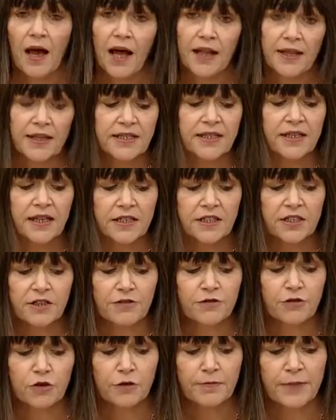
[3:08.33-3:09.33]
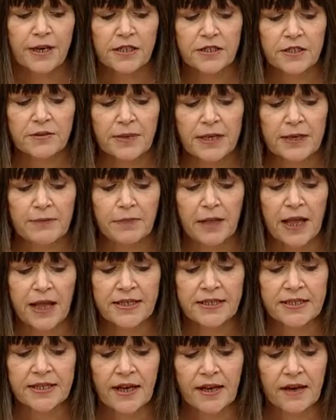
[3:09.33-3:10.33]
A little under 4 miles away in
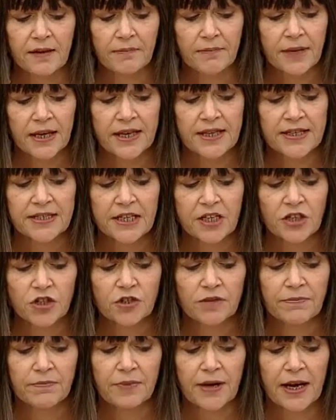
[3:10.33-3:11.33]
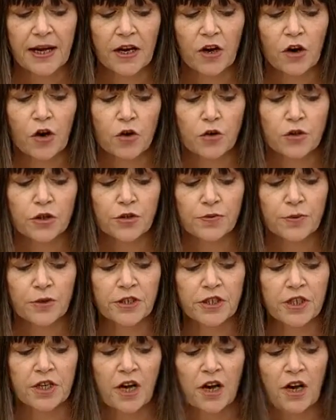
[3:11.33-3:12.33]
Blantyre, my constituent Brian
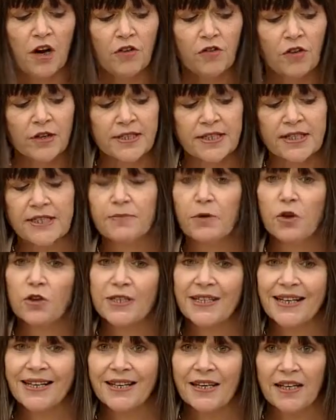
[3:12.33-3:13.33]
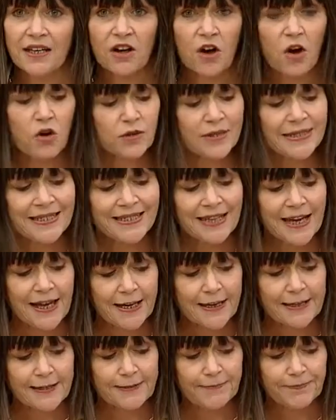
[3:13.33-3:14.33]
Calderwood runs a small deli called
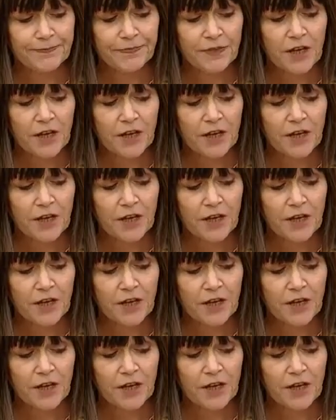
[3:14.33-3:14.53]
Stacks.